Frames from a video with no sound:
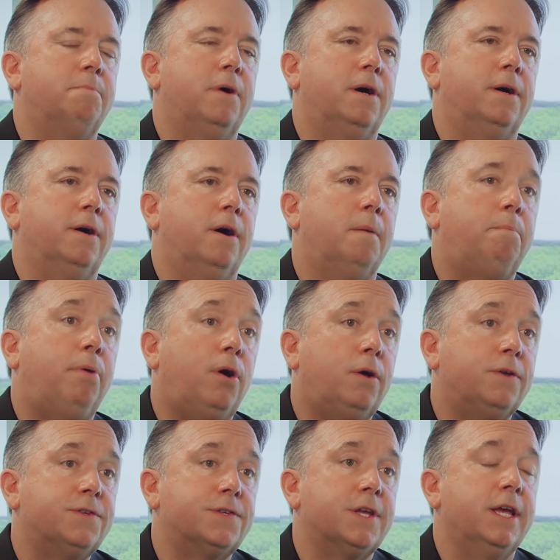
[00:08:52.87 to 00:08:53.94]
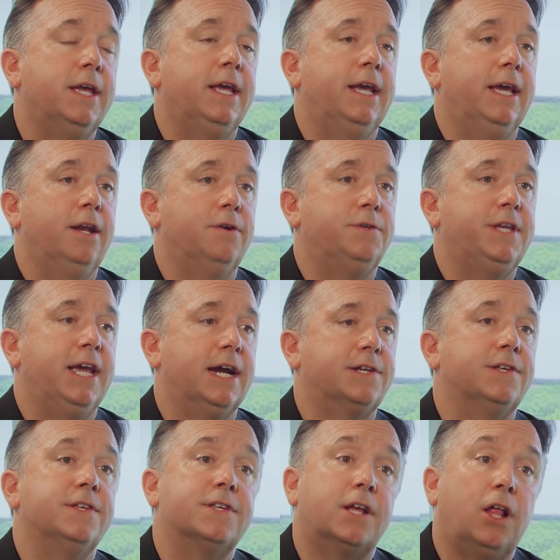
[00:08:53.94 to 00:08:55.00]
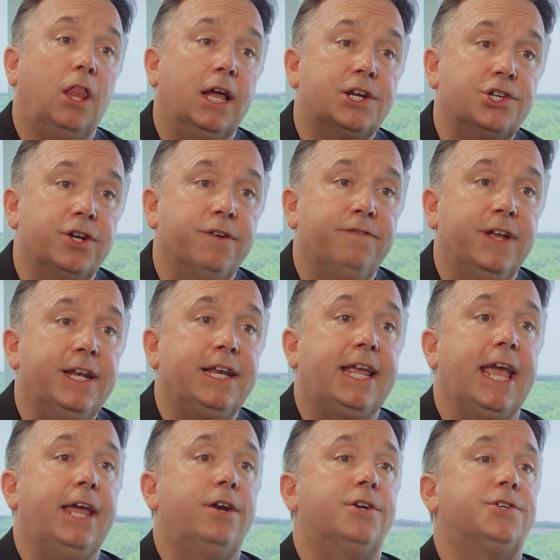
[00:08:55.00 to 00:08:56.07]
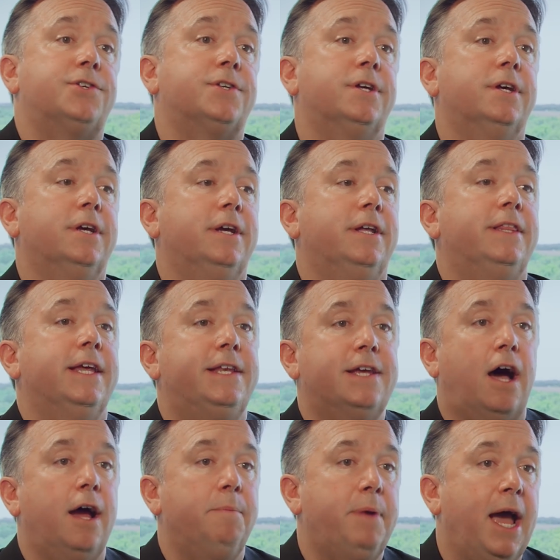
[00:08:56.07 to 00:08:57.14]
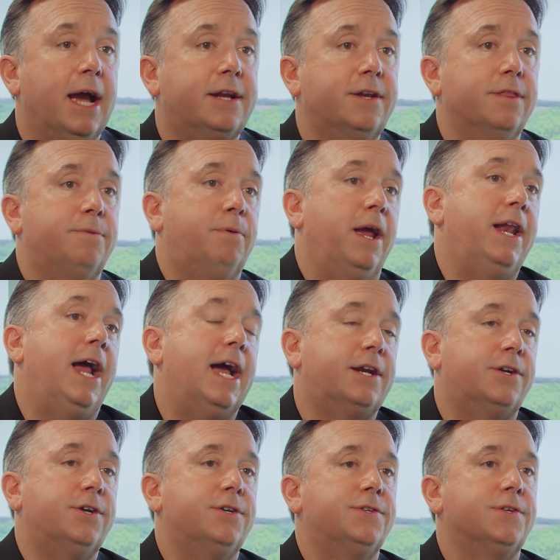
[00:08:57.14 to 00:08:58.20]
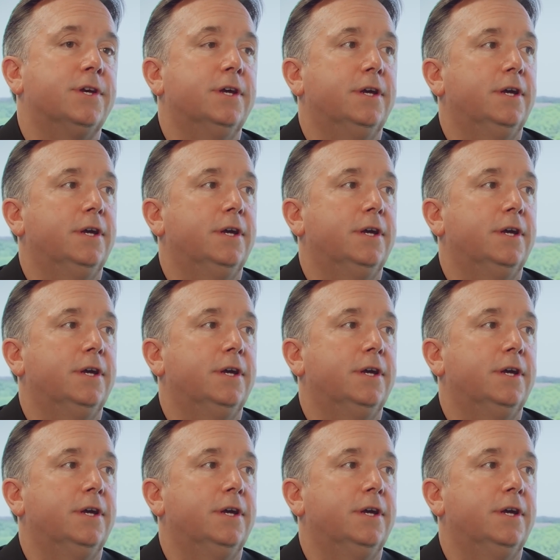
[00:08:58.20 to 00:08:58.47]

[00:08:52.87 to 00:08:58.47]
a, uh, a, pulse in OTX is a collection of indicators. Mm -hmm. They tie back to threat actors.